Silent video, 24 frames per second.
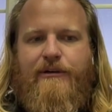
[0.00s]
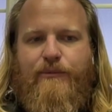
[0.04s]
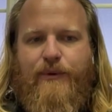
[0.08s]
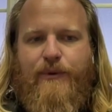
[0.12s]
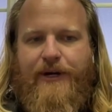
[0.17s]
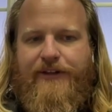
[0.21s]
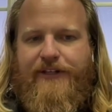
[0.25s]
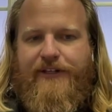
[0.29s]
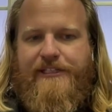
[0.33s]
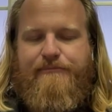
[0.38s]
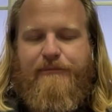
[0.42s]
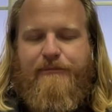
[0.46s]

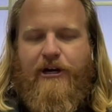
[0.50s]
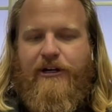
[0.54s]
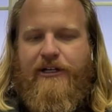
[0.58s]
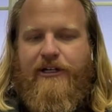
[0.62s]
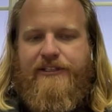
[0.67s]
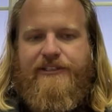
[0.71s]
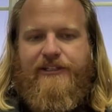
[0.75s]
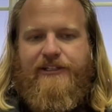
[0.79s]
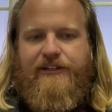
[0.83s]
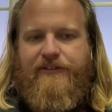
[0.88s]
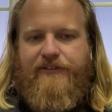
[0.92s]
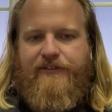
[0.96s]
these
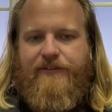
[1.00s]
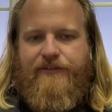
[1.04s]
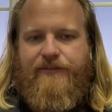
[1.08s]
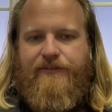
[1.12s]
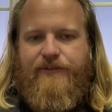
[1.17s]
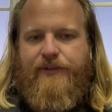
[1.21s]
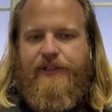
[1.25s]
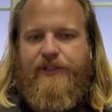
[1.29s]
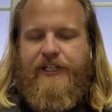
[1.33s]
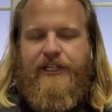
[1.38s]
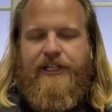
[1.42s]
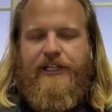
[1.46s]
markets are
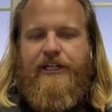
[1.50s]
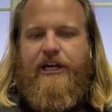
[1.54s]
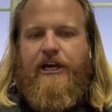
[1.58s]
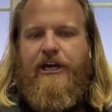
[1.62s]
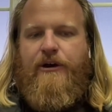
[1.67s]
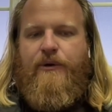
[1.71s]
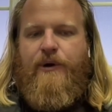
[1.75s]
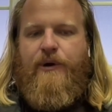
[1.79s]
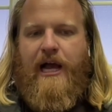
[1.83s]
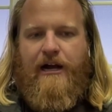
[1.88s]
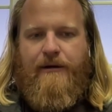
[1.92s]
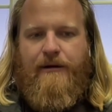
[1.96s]
fully going to
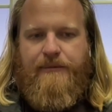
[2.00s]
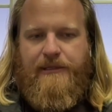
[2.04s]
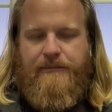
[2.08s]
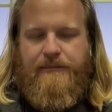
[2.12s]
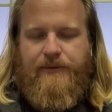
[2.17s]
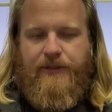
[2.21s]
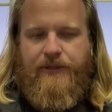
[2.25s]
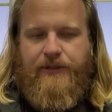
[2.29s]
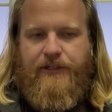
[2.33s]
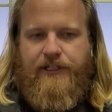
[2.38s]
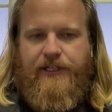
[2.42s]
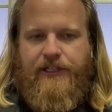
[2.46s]
go, how
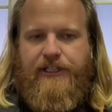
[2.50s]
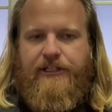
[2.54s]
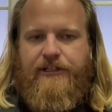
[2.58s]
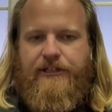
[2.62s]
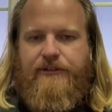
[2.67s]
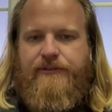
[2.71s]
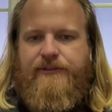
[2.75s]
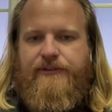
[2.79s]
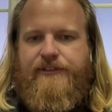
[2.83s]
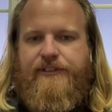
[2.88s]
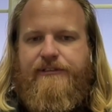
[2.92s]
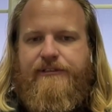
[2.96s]
people are going to
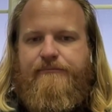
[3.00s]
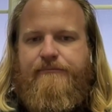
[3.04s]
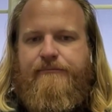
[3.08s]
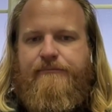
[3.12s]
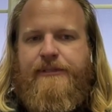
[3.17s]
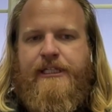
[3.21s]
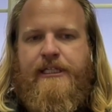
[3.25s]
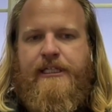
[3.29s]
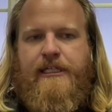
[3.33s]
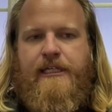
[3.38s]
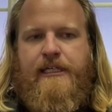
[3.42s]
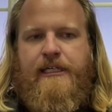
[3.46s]
use them.
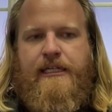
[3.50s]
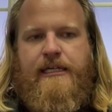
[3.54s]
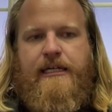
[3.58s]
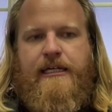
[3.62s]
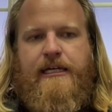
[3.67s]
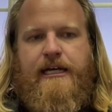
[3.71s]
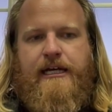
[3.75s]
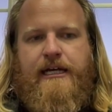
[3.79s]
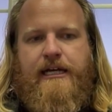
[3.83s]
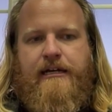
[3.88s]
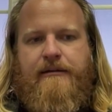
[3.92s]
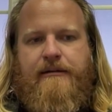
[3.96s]

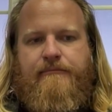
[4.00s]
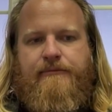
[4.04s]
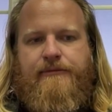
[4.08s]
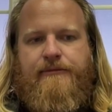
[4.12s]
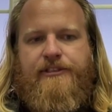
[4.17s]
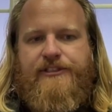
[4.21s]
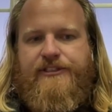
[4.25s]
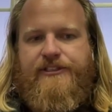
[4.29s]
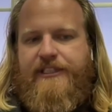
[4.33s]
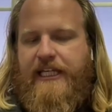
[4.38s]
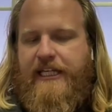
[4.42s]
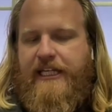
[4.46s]

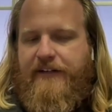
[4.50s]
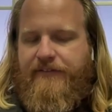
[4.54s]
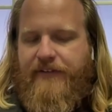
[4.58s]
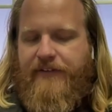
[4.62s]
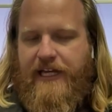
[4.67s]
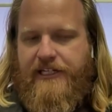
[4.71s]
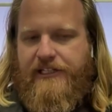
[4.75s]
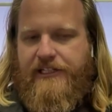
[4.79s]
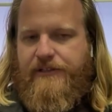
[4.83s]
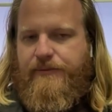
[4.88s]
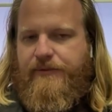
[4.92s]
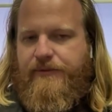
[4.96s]
Just the
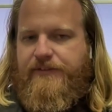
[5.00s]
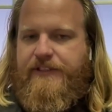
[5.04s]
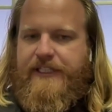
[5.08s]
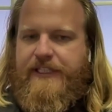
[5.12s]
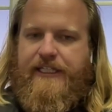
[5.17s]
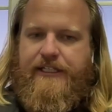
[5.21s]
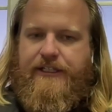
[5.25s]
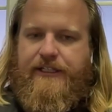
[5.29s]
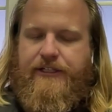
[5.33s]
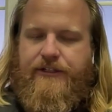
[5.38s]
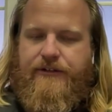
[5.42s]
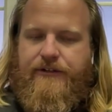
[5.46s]
innovation we've
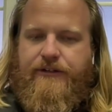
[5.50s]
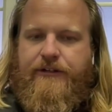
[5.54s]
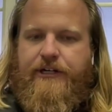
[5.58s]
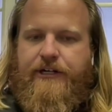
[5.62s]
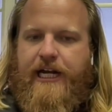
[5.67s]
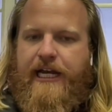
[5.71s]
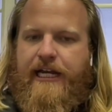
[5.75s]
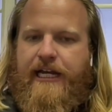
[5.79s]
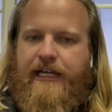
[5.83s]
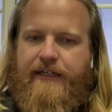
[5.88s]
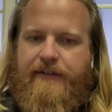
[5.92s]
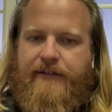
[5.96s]
seen in
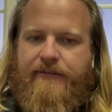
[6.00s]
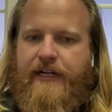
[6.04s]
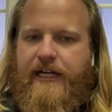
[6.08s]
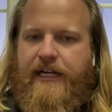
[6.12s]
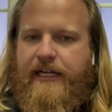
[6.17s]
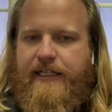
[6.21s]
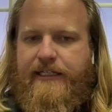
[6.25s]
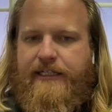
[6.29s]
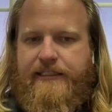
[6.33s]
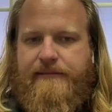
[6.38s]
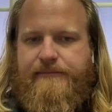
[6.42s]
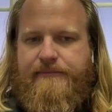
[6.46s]
Ukraine,
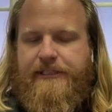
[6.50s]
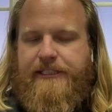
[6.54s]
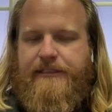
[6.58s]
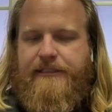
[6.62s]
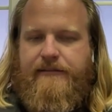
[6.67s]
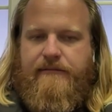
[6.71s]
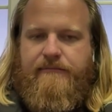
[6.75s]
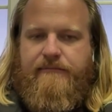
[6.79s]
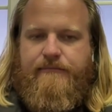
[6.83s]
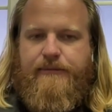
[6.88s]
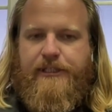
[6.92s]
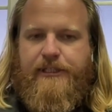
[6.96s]
right, has
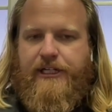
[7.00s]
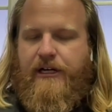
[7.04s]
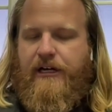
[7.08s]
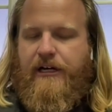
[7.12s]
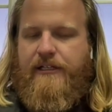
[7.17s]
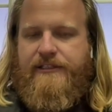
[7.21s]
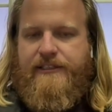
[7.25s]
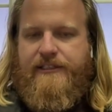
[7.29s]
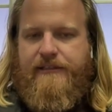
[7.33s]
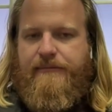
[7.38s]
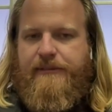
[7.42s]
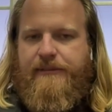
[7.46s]
been
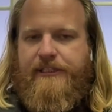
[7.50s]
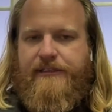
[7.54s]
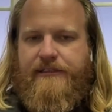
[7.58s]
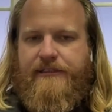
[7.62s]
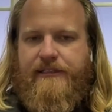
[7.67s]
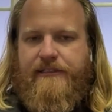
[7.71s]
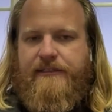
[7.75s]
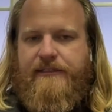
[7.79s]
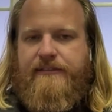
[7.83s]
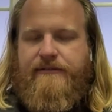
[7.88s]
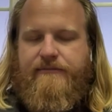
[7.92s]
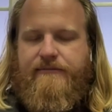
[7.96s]
awesome, and
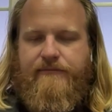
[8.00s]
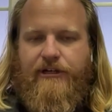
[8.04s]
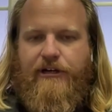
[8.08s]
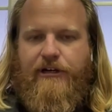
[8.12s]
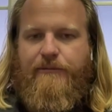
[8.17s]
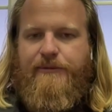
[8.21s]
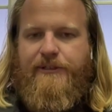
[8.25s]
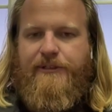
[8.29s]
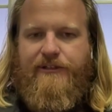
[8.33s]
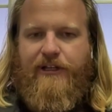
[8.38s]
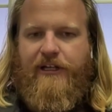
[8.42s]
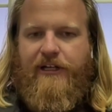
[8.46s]
it's
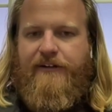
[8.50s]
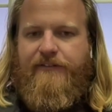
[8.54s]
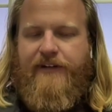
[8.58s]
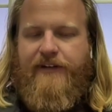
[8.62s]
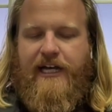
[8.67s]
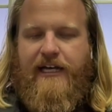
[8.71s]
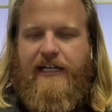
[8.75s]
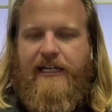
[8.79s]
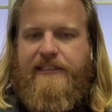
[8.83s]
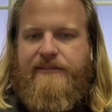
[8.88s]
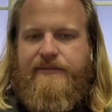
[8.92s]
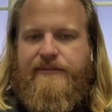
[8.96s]
opened a lot of
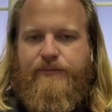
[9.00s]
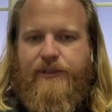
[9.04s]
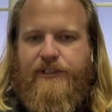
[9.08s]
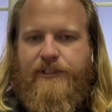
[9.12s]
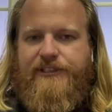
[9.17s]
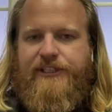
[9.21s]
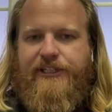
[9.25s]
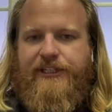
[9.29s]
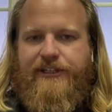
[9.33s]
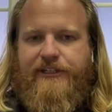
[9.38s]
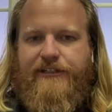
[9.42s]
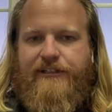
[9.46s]
eyes.
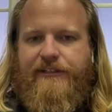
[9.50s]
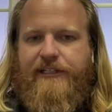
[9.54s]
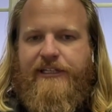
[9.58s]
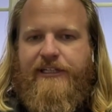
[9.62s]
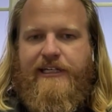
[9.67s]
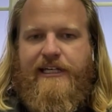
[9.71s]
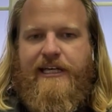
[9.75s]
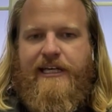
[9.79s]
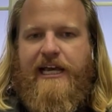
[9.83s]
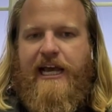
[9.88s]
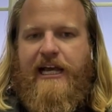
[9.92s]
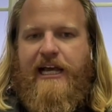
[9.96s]
Once you're
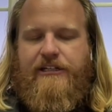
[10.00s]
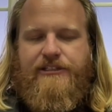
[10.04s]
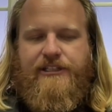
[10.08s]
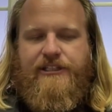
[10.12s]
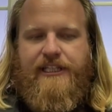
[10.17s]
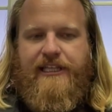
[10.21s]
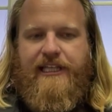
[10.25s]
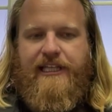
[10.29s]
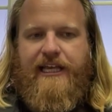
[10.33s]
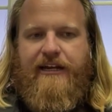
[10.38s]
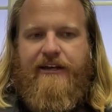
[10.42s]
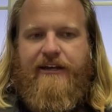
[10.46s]

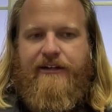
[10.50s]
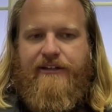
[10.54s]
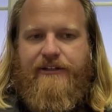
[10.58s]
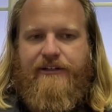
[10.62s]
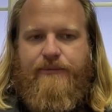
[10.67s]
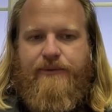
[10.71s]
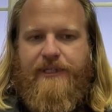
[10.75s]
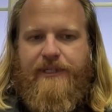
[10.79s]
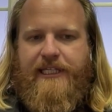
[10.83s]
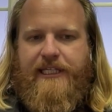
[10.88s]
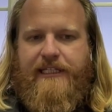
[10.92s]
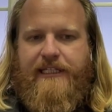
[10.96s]
actually there in
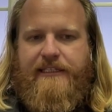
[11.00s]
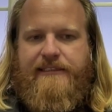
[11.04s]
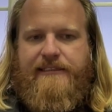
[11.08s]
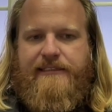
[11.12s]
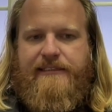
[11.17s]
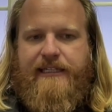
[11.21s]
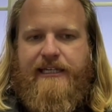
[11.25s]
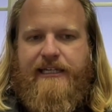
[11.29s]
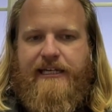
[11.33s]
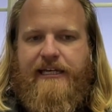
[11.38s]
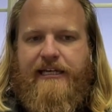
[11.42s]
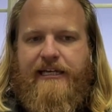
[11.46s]
the
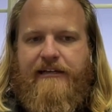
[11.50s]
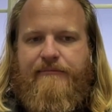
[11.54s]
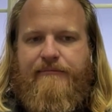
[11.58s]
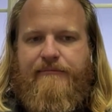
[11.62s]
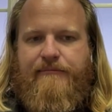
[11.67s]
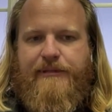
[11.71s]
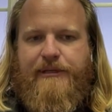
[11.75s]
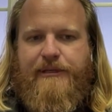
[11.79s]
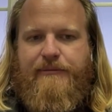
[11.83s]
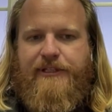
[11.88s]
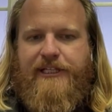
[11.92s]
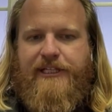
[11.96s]
weeds,
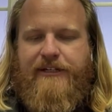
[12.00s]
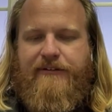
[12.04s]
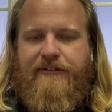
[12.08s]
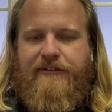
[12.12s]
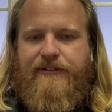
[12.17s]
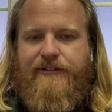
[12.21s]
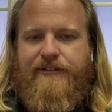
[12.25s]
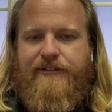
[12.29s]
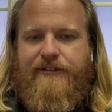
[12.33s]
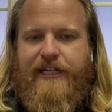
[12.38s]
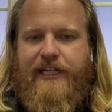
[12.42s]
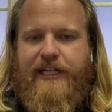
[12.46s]
people get
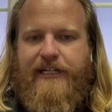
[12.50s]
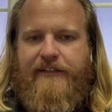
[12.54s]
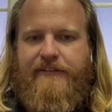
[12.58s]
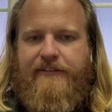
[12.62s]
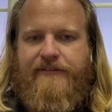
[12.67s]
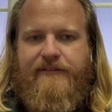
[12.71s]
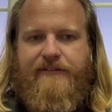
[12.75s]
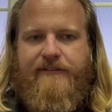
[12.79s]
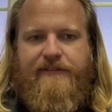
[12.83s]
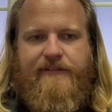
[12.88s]
real creative.